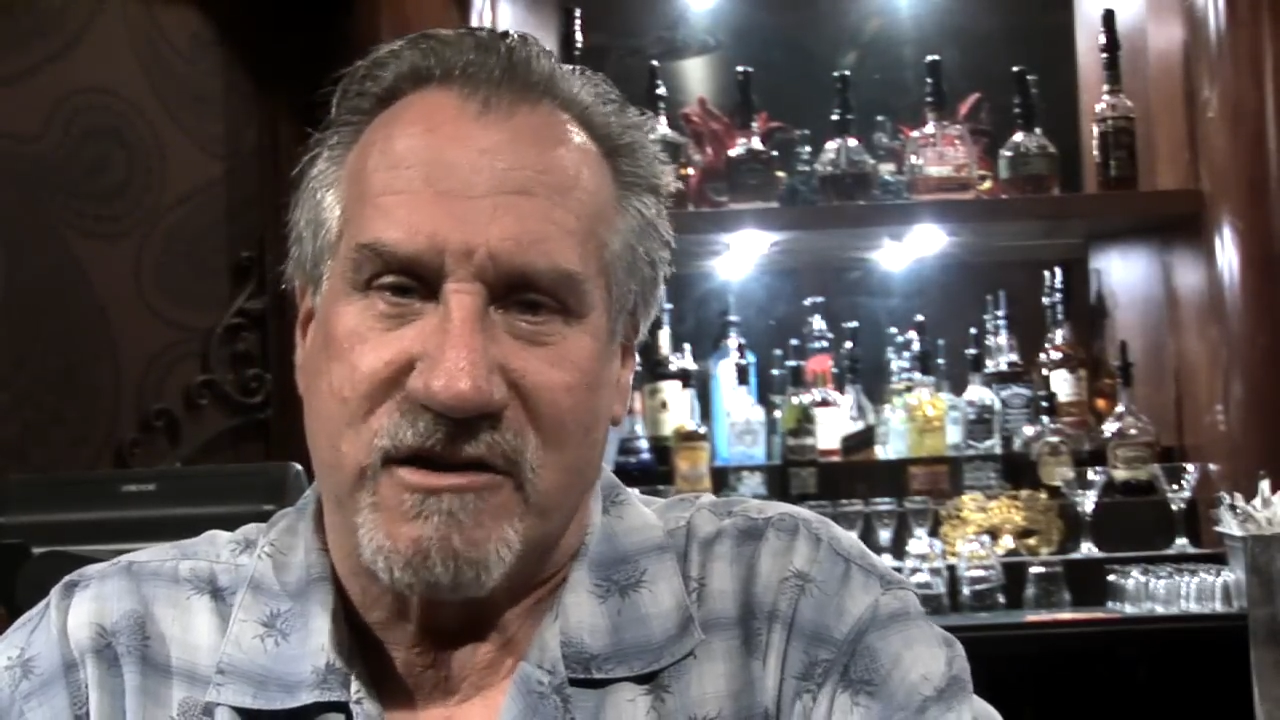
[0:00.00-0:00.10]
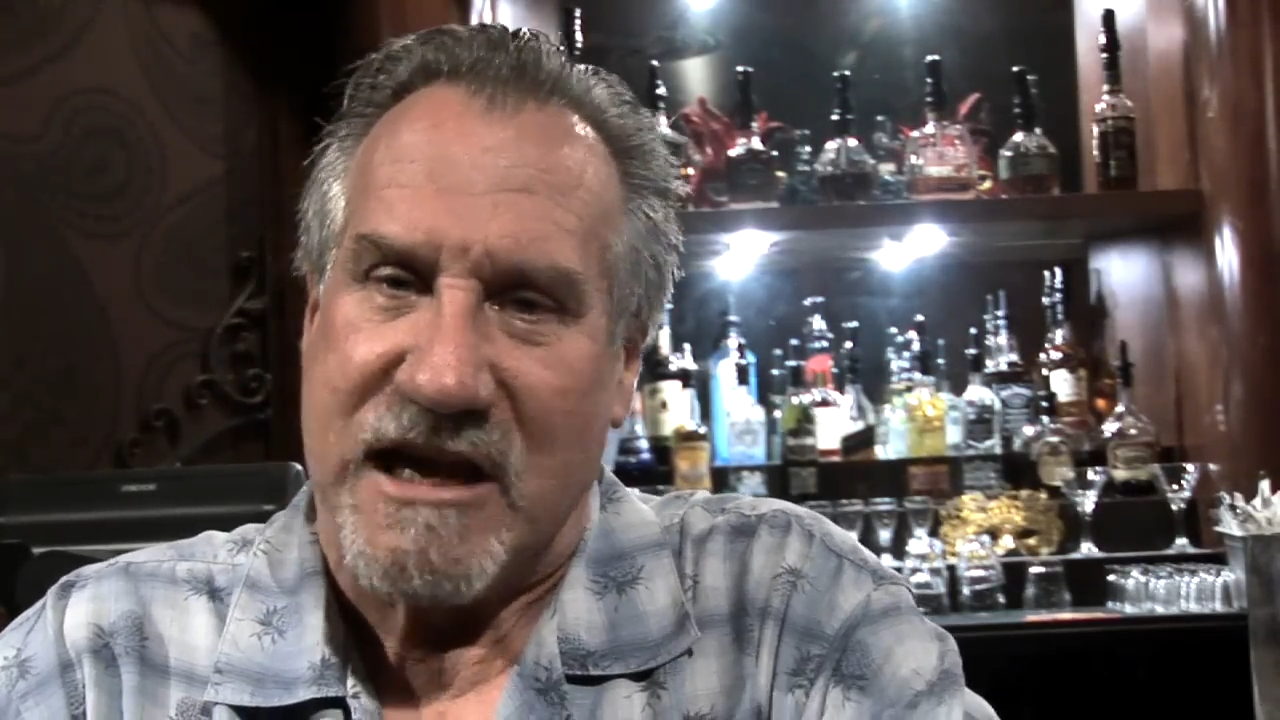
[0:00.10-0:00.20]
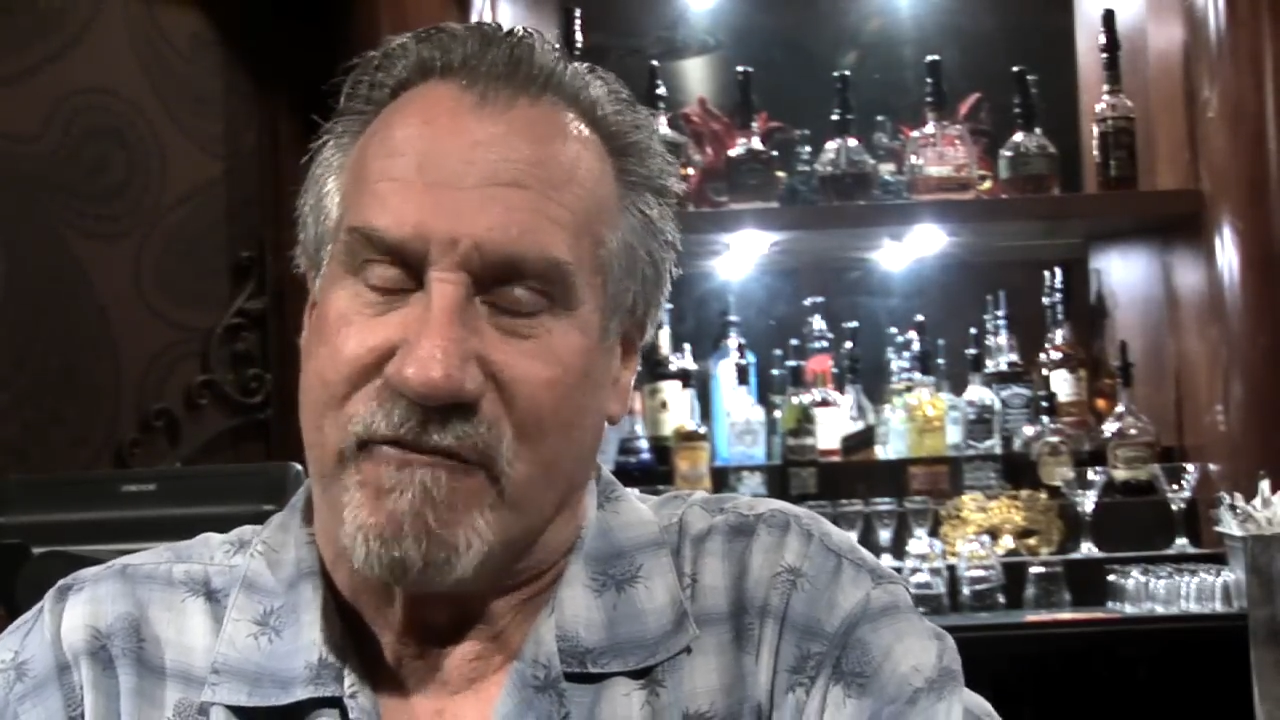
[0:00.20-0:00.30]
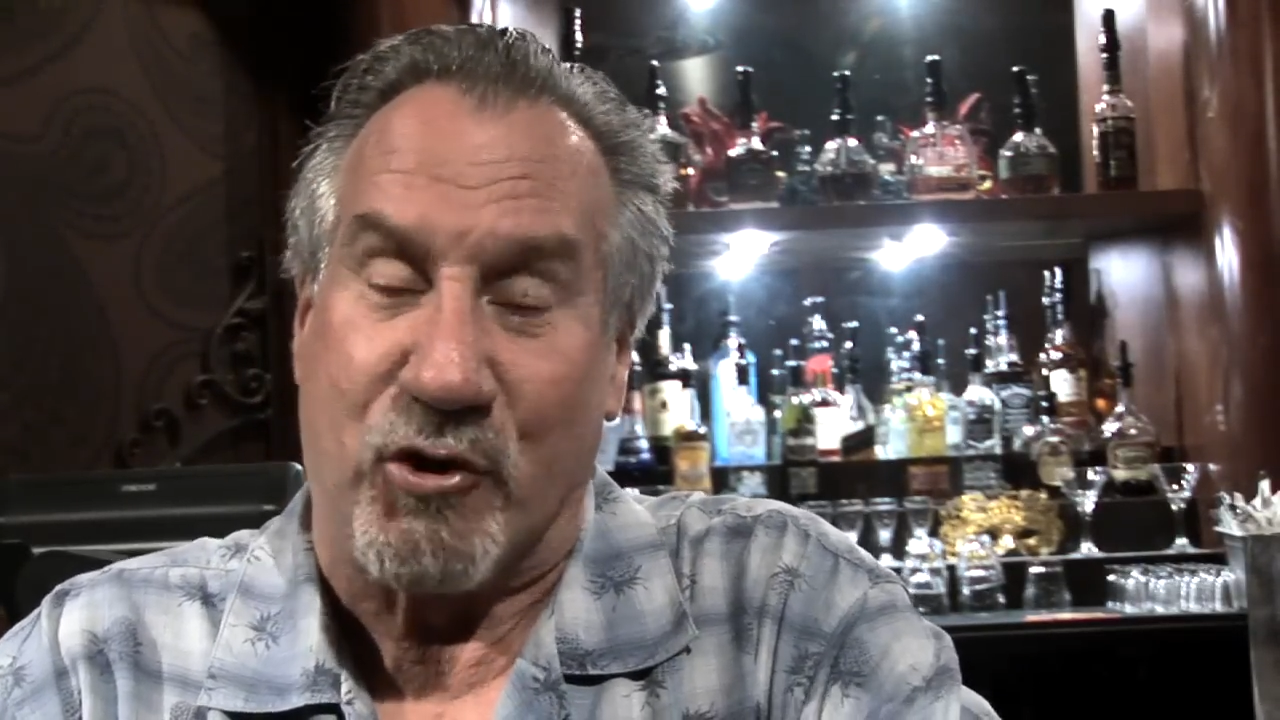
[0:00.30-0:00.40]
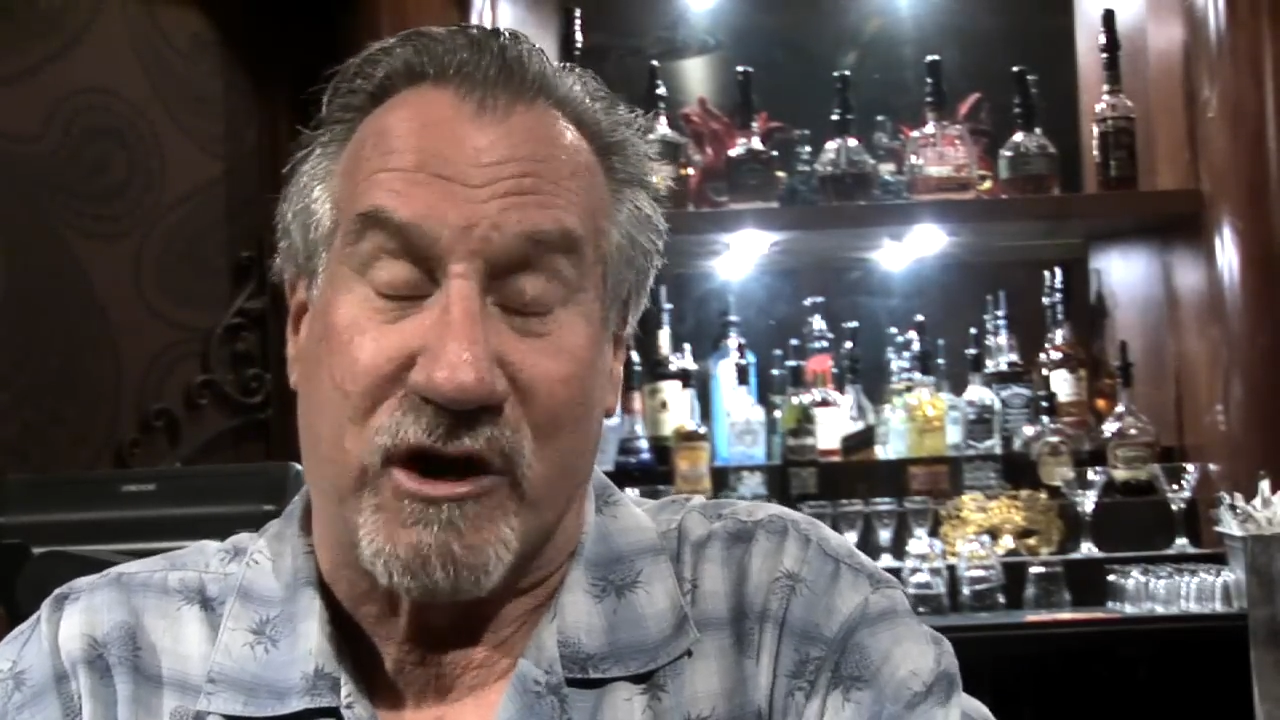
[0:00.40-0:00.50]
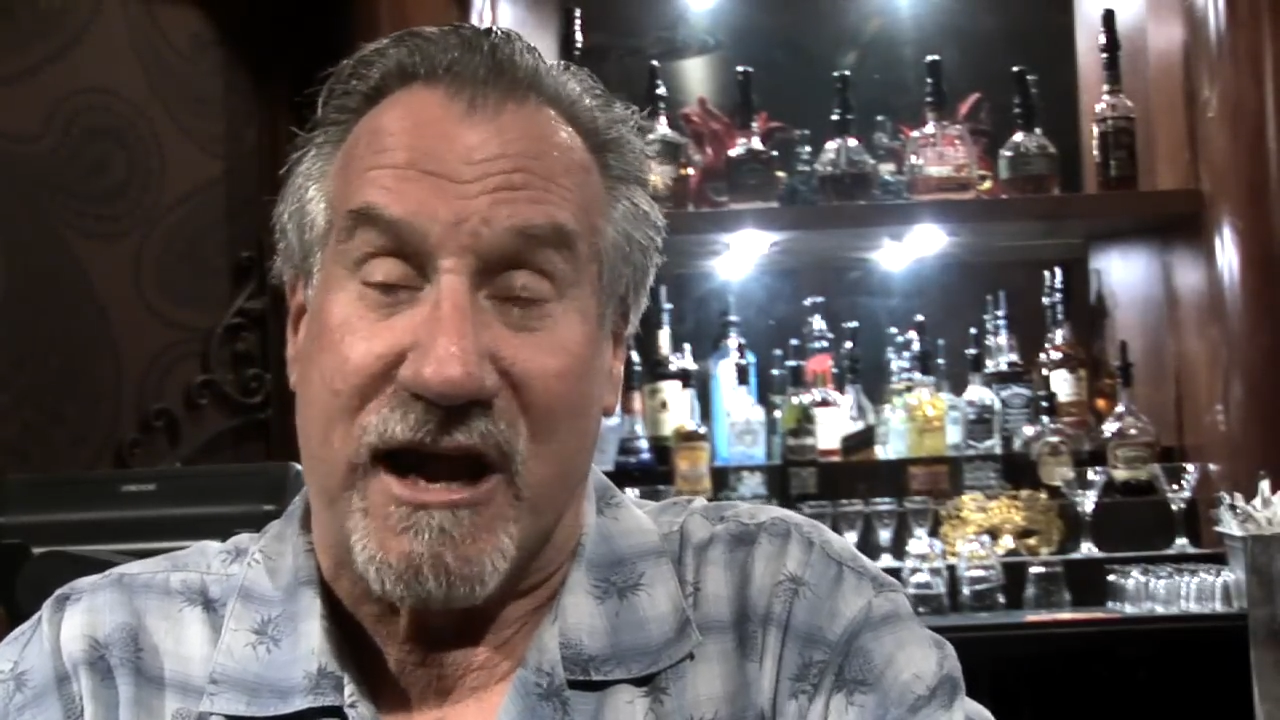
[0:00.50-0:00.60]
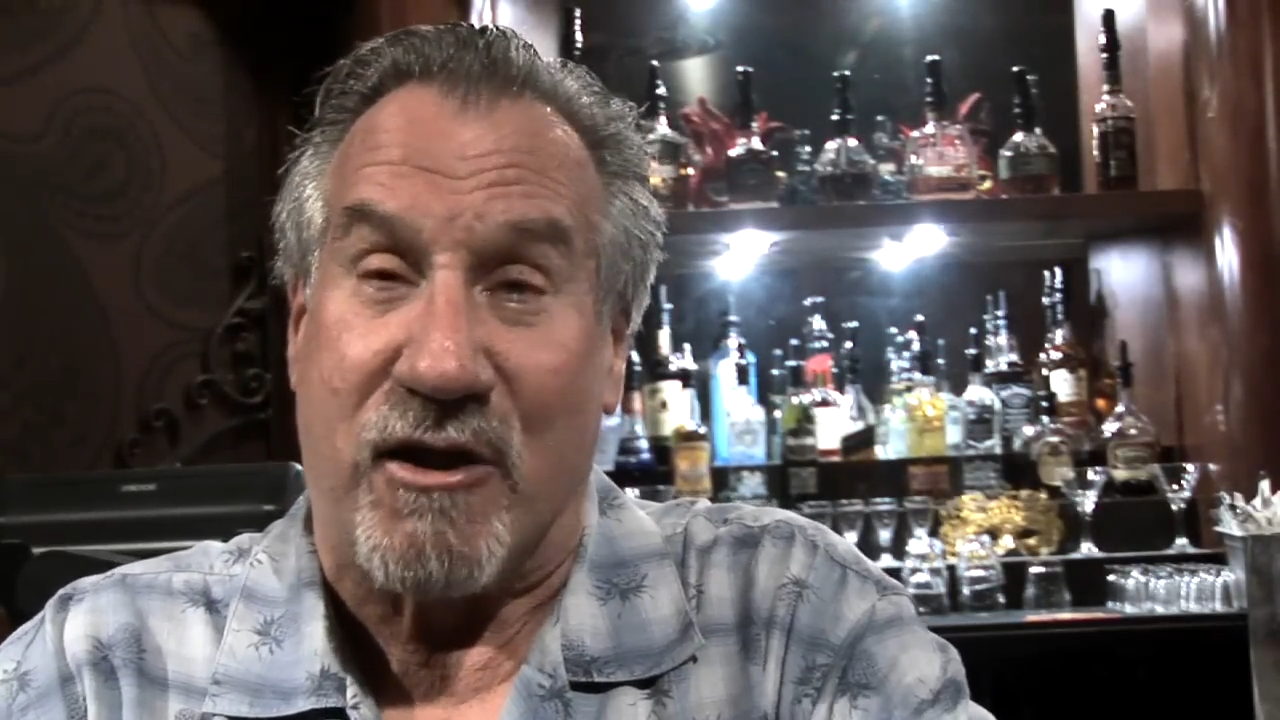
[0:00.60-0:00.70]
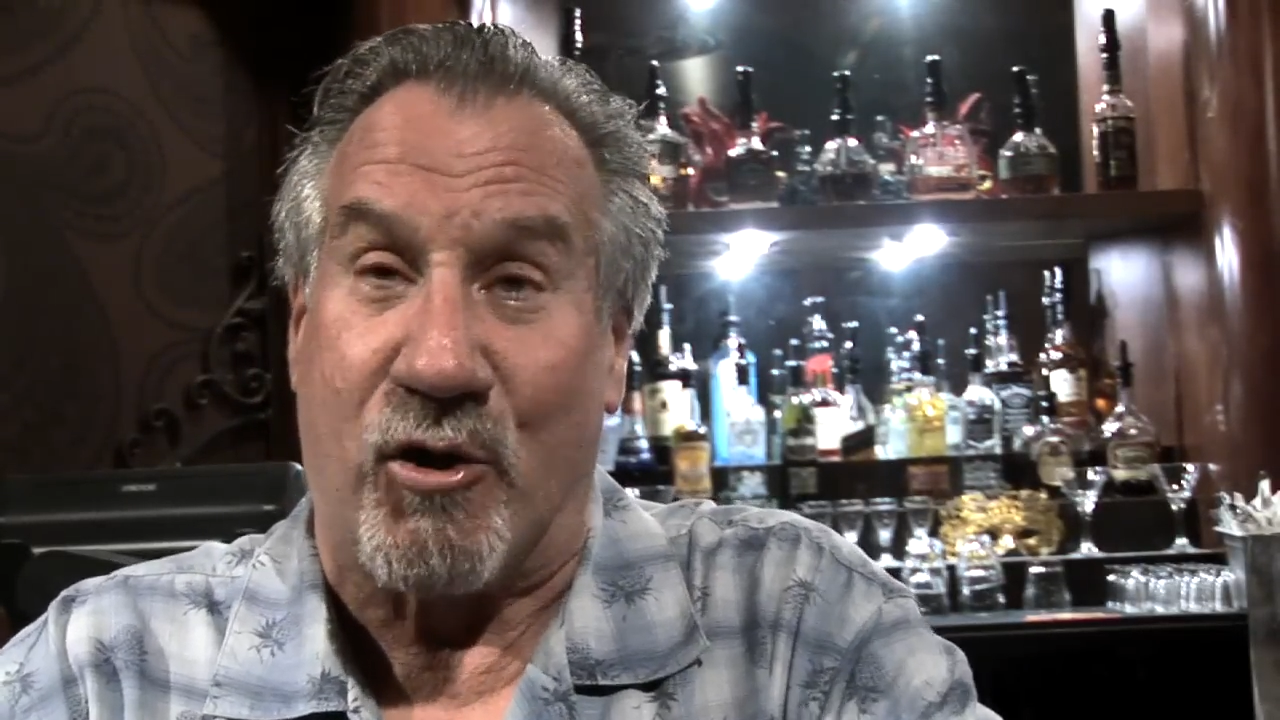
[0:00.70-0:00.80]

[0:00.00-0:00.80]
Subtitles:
Dave Hurricane